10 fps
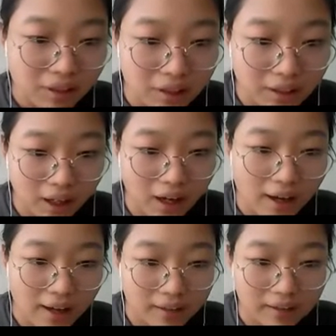I call
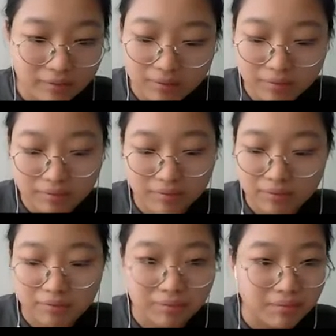it
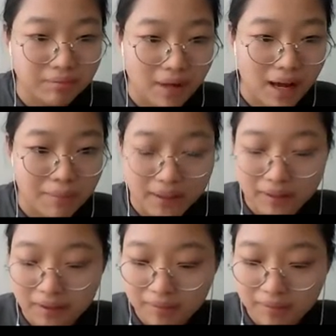happy.